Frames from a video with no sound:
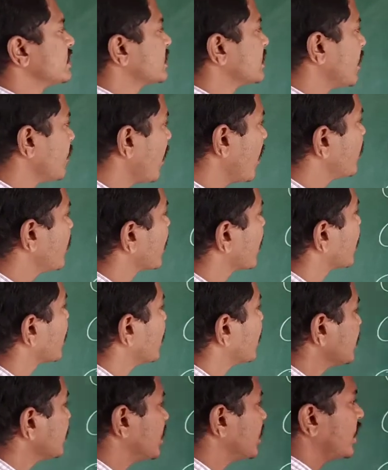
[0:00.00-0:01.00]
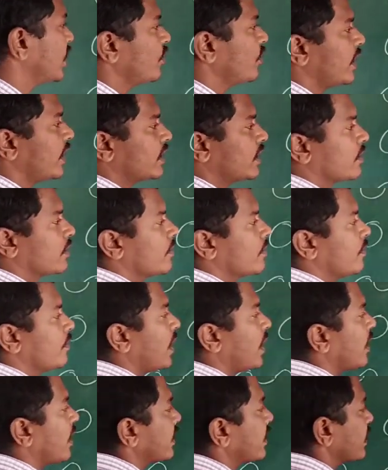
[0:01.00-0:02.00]
Some of the constituent
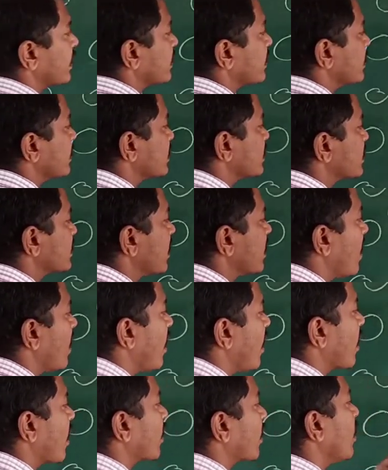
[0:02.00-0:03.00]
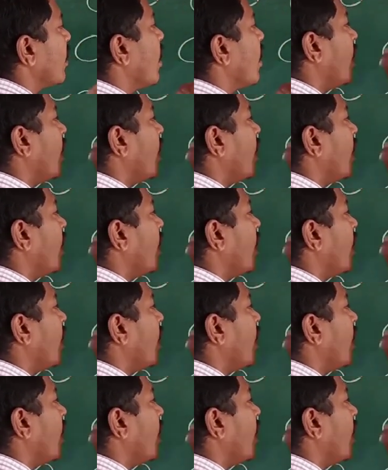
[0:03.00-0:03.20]
particles are